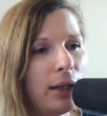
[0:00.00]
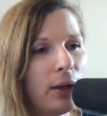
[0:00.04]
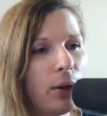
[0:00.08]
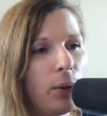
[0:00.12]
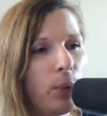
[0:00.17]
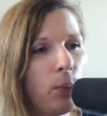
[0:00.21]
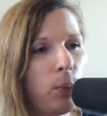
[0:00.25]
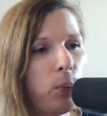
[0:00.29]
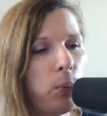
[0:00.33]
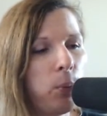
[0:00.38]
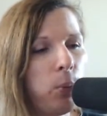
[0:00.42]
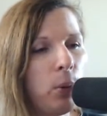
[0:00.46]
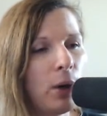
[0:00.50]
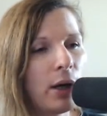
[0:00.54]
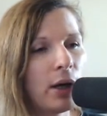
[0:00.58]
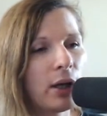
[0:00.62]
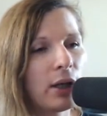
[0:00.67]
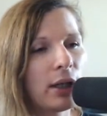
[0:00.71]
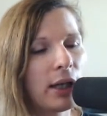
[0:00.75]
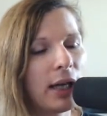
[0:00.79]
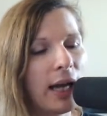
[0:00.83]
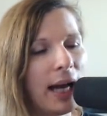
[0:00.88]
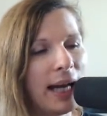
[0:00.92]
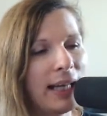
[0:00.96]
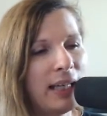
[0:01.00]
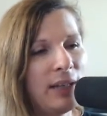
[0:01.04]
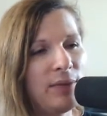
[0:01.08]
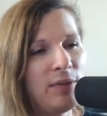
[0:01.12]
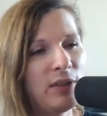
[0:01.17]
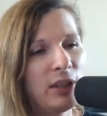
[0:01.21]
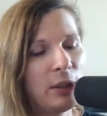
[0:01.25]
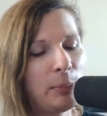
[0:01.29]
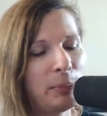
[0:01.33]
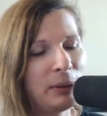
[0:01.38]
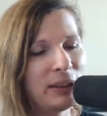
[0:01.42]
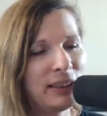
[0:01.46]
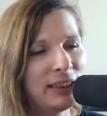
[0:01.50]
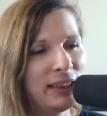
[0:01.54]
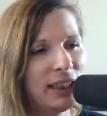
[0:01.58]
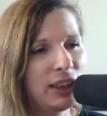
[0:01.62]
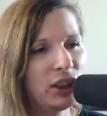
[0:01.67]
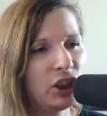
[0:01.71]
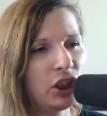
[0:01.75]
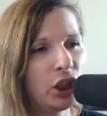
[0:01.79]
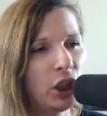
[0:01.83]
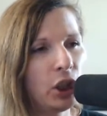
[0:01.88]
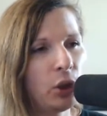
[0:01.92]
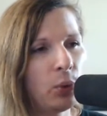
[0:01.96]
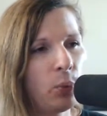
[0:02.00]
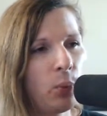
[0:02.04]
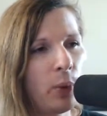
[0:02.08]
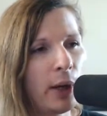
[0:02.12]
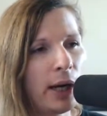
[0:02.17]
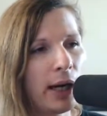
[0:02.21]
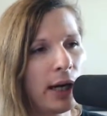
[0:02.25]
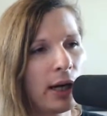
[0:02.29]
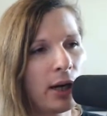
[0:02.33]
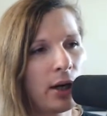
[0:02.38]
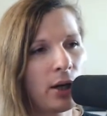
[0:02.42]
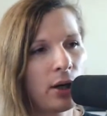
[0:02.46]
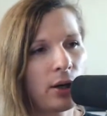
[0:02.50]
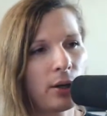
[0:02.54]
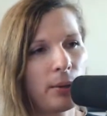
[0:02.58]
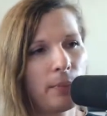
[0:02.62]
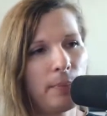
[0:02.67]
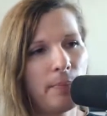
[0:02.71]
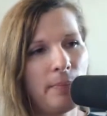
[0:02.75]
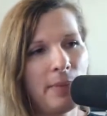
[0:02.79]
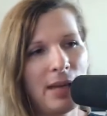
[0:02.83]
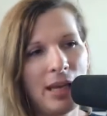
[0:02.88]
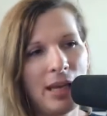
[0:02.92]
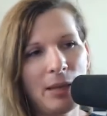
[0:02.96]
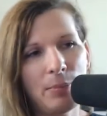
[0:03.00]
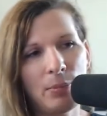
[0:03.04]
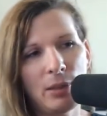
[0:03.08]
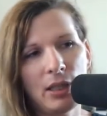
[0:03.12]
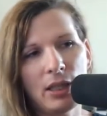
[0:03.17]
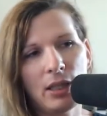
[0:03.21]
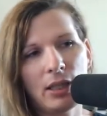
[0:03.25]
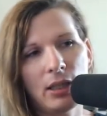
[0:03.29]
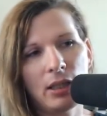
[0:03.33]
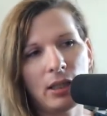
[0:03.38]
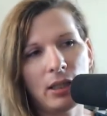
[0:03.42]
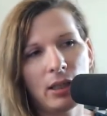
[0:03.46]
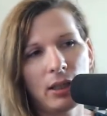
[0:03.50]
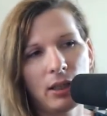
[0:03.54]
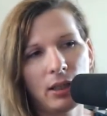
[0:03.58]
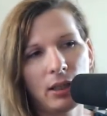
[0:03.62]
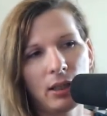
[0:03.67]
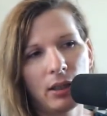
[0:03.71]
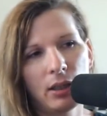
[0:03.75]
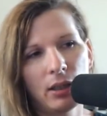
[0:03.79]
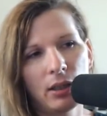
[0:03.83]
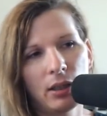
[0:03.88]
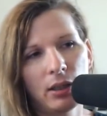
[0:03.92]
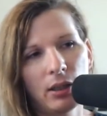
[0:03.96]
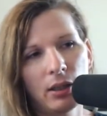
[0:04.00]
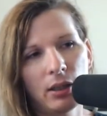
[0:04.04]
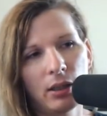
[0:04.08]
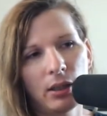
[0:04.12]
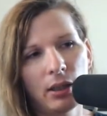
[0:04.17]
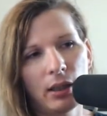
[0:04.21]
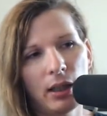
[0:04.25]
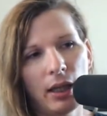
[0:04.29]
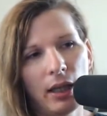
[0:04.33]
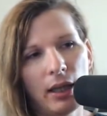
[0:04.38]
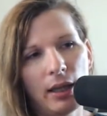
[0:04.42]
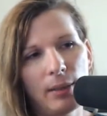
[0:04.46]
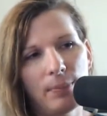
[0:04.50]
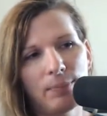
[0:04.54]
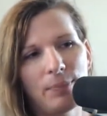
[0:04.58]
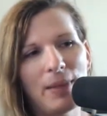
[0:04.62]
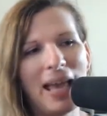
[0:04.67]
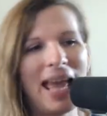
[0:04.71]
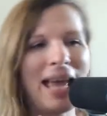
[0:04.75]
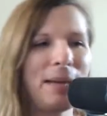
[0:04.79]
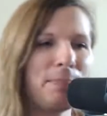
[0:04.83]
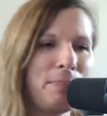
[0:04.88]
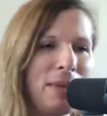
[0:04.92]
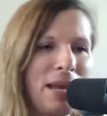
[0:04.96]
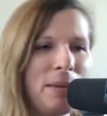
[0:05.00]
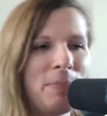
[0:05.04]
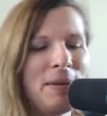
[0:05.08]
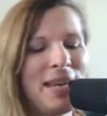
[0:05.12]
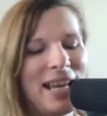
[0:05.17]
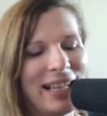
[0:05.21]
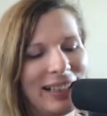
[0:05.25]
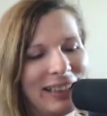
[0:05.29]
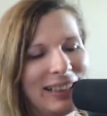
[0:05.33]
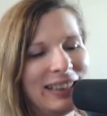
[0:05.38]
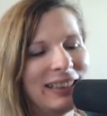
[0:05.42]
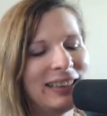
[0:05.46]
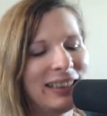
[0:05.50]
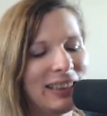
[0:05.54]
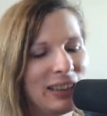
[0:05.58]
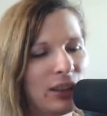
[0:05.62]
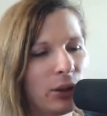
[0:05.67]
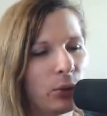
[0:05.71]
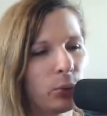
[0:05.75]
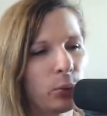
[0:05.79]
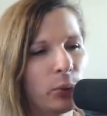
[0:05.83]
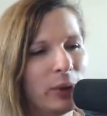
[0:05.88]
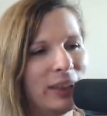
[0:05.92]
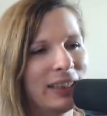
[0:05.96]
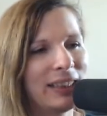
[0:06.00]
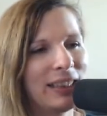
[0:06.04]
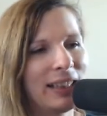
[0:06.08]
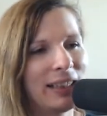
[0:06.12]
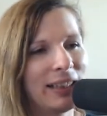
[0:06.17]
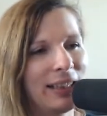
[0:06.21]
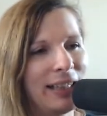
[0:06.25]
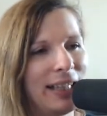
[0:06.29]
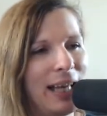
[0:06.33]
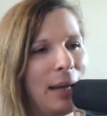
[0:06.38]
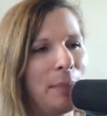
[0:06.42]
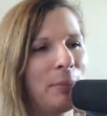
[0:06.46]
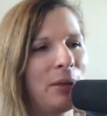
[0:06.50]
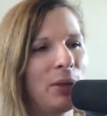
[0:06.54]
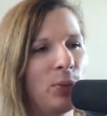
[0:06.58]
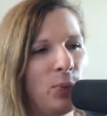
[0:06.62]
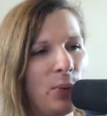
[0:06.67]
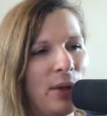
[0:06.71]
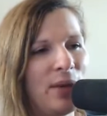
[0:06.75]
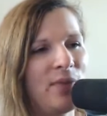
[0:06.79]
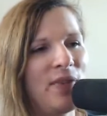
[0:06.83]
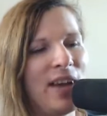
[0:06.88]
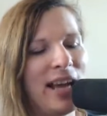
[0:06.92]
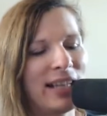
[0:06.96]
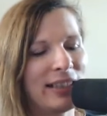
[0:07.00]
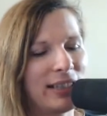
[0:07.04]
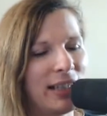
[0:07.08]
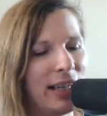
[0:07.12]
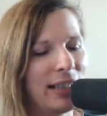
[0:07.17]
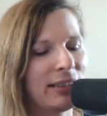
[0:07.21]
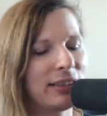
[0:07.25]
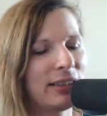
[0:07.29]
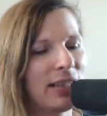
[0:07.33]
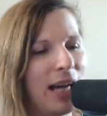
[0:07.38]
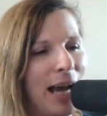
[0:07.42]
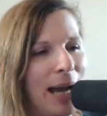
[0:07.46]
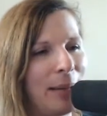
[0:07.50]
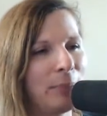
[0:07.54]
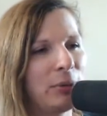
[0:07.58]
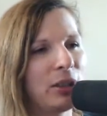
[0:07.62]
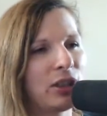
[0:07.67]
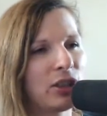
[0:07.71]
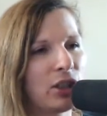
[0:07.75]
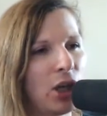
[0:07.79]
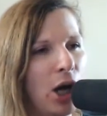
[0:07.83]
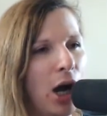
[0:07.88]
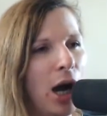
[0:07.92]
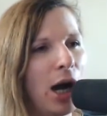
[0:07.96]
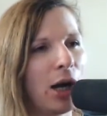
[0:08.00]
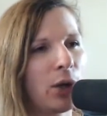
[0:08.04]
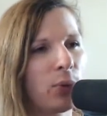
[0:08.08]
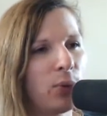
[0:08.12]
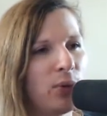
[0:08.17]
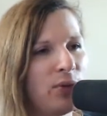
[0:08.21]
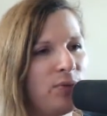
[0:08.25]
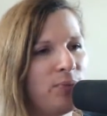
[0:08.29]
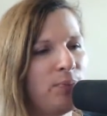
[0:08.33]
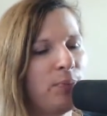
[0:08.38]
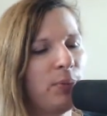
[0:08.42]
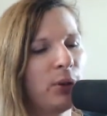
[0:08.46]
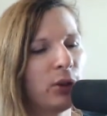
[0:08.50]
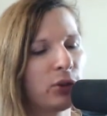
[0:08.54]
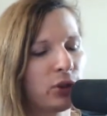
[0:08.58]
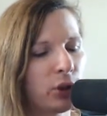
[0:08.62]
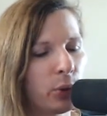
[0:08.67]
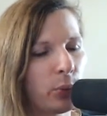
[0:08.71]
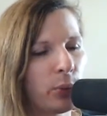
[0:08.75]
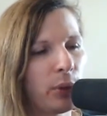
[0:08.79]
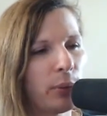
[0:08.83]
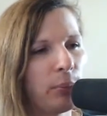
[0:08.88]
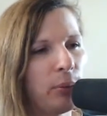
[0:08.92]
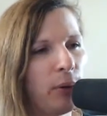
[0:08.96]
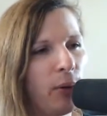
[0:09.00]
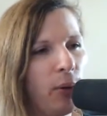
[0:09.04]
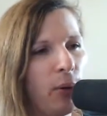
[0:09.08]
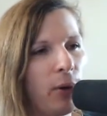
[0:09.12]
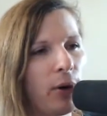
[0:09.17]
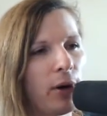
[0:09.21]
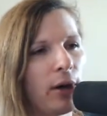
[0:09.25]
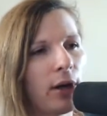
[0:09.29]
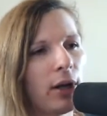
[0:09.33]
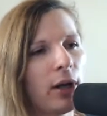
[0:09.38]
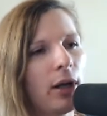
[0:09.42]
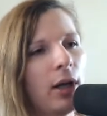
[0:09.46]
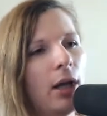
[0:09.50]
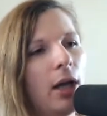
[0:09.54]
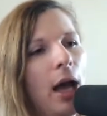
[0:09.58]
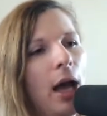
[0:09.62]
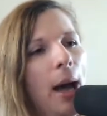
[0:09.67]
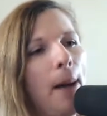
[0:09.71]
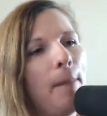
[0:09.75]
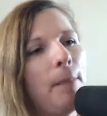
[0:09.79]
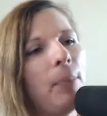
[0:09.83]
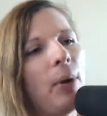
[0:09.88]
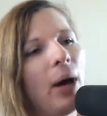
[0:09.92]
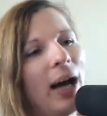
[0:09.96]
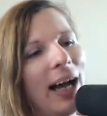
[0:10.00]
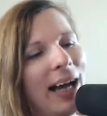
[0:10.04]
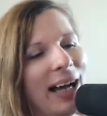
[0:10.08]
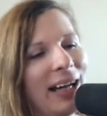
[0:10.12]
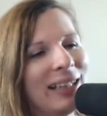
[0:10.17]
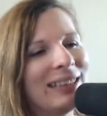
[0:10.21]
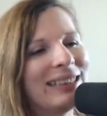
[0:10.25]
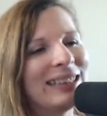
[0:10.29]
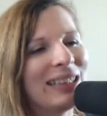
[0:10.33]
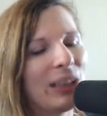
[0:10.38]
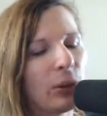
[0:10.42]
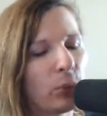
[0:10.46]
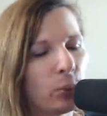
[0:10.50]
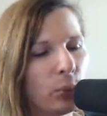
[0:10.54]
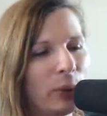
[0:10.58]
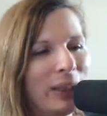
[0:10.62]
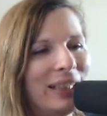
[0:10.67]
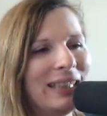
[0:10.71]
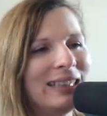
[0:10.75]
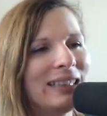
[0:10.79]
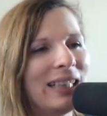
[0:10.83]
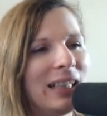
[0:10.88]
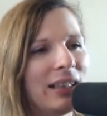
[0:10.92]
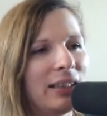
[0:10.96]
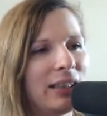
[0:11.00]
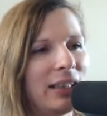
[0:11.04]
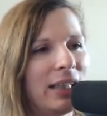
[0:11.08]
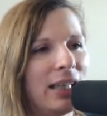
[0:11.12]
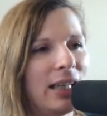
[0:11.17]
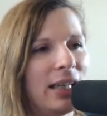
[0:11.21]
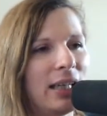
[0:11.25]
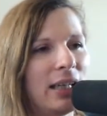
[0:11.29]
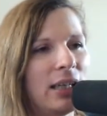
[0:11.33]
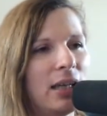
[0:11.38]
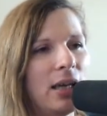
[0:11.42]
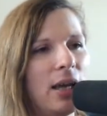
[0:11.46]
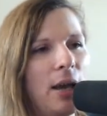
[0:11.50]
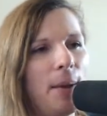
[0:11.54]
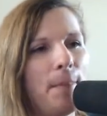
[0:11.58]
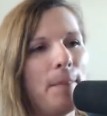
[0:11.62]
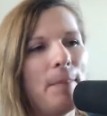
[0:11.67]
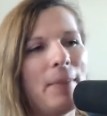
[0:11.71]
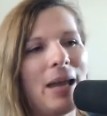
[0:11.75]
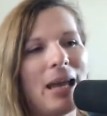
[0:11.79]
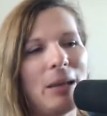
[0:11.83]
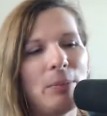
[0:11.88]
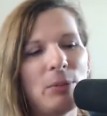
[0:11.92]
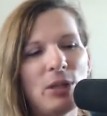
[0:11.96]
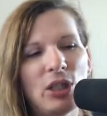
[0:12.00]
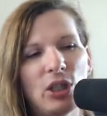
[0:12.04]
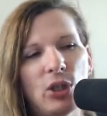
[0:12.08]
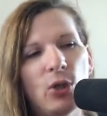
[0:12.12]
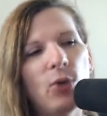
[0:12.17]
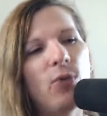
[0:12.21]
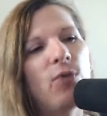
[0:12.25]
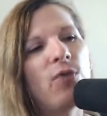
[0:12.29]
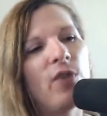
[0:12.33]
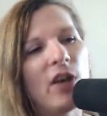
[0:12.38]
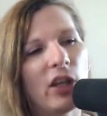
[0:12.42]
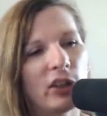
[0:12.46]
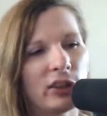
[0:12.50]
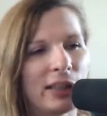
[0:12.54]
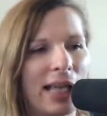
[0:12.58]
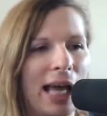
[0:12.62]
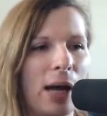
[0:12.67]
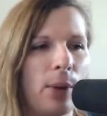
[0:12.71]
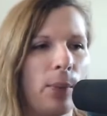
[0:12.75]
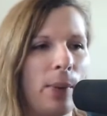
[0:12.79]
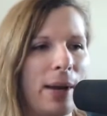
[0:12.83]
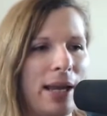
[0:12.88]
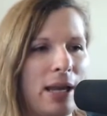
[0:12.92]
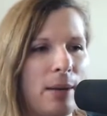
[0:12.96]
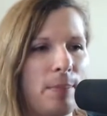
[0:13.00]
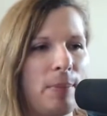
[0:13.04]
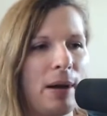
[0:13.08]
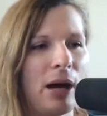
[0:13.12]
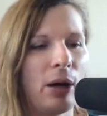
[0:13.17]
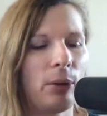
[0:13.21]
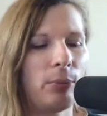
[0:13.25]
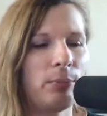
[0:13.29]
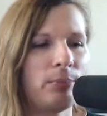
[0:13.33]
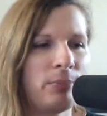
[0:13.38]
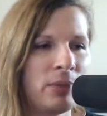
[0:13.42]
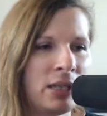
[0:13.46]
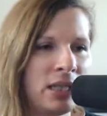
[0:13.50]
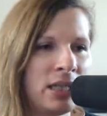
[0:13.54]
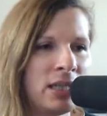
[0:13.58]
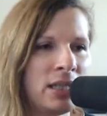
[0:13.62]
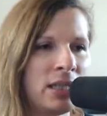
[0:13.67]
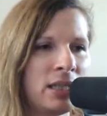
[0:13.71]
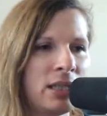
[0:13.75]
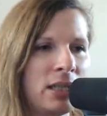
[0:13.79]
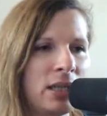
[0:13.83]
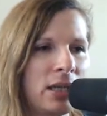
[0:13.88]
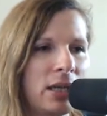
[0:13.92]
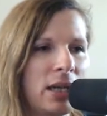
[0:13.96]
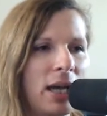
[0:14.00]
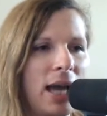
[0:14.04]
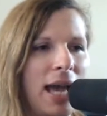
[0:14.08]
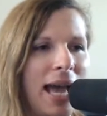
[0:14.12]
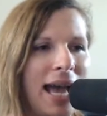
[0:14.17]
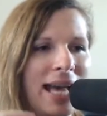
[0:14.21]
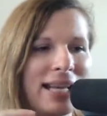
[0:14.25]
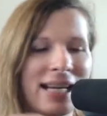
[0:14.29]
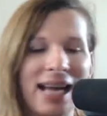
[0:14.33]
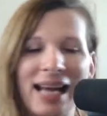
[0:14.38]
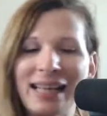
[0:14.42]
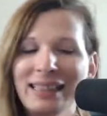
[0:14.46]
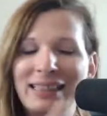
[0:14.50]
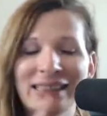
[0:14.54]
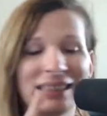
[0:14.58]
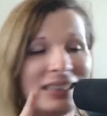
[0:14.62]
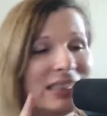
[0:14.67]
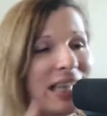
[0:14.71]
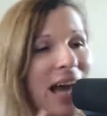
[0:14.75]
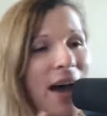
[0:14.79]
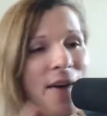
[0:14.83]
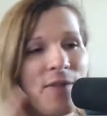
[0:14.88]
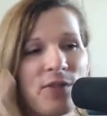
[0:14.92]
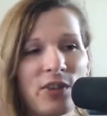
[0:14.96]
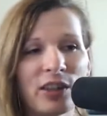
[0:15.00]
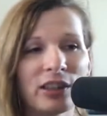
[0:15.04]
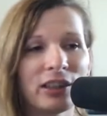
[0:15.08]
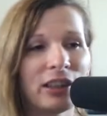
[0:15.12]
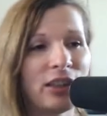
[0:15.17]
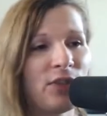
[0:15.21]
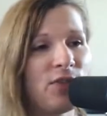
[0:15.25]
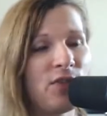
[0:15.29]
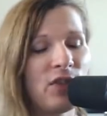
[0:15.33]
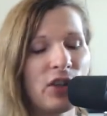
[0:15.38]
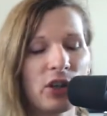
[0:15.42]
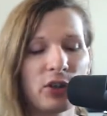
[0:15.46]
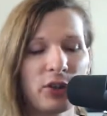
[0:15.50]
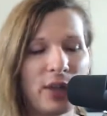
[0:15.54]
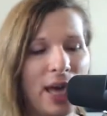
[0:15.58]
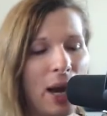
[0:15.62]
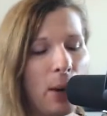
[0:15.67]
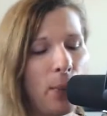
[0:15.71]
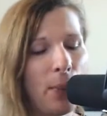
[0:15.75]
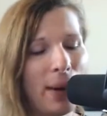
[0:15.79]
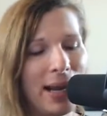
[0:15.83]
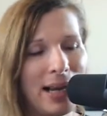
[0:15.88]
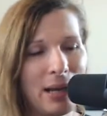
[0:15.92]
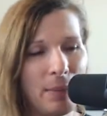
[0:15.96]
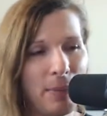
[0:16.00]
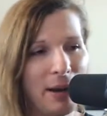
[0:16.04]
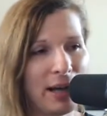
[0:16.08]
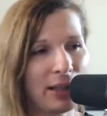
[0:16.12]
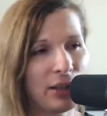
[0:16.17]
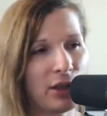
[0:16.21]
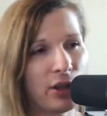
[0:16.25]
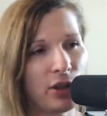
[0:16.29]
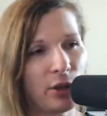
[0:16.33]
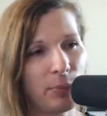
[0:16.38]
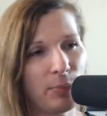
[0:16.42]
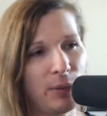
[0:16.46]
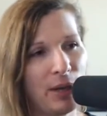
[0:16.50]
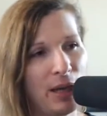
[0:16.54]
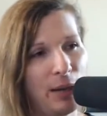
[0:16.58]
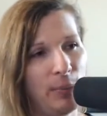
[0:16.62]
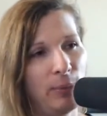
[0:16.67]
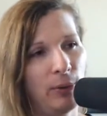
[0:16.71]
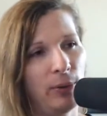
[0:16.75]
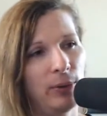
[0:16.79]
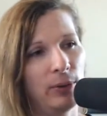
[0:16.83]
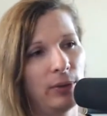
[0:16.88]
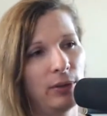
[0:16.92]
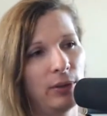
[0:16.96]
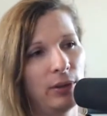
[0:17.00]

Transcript: we're kind of in a position where maybe at least until recently, I mean, we've had that time to talk. We've built a rapport, but until recently, maybe you felt that way about me, and I definitely feel that way about other people.